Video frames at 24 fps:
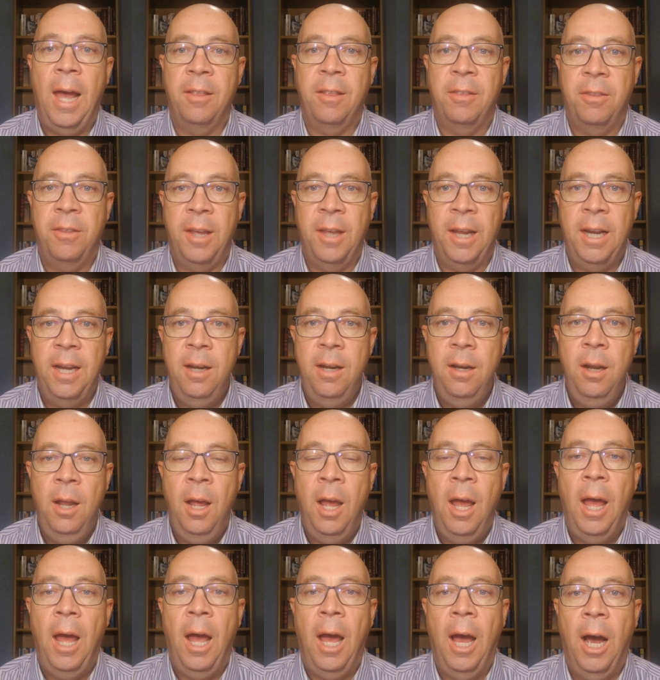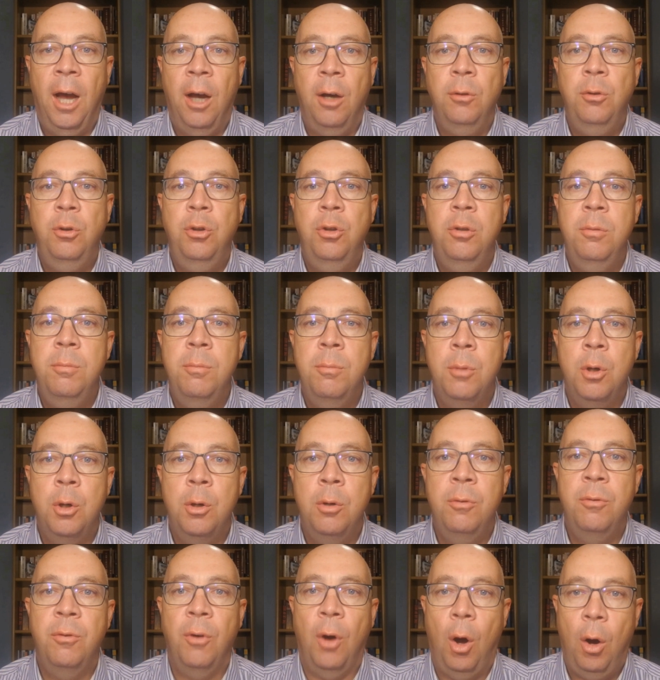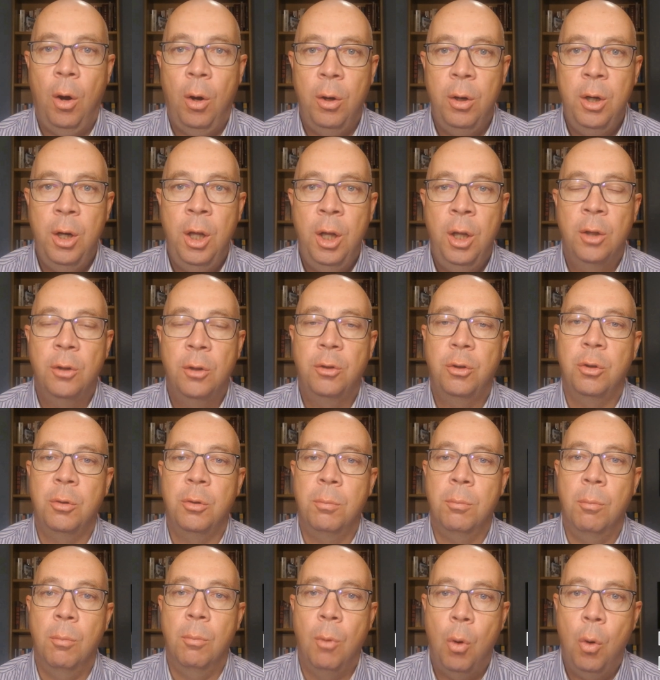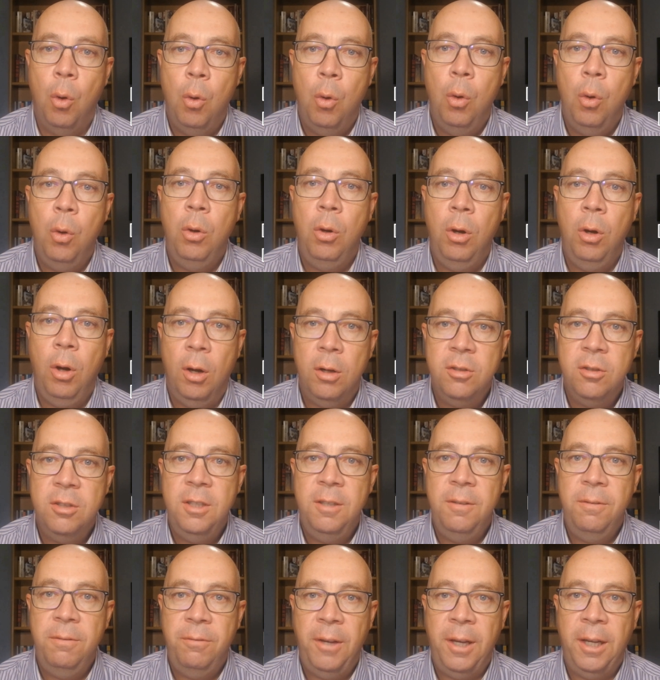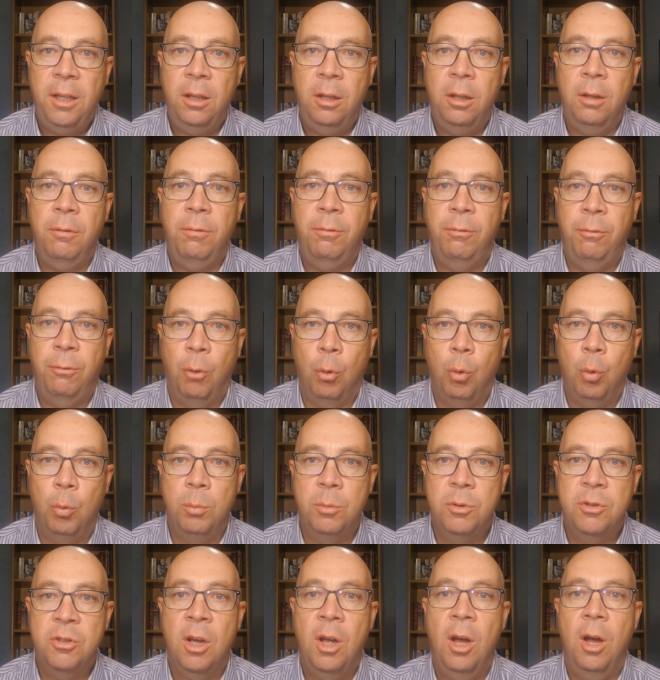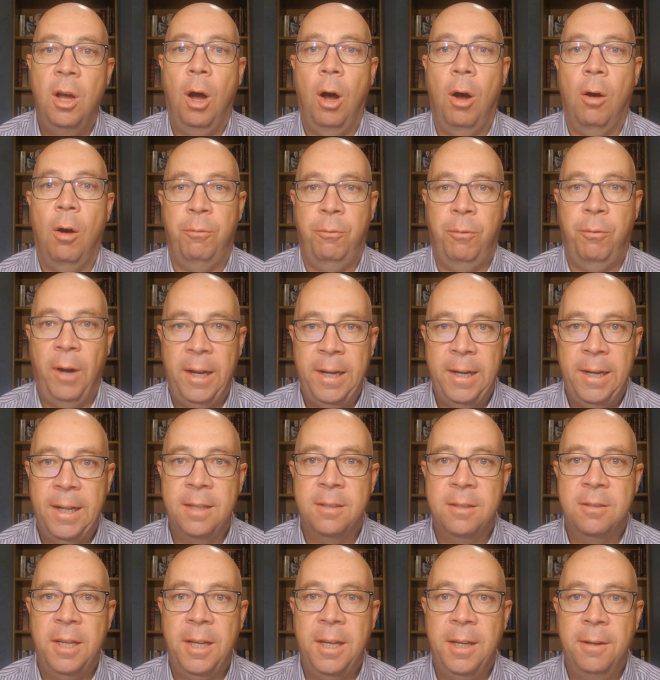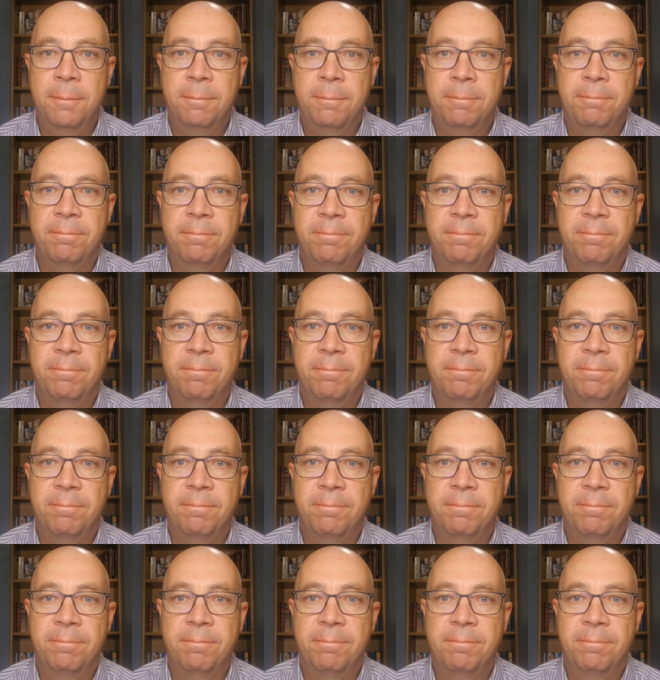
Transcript: and then how to move on to more cost-effective forms of financing.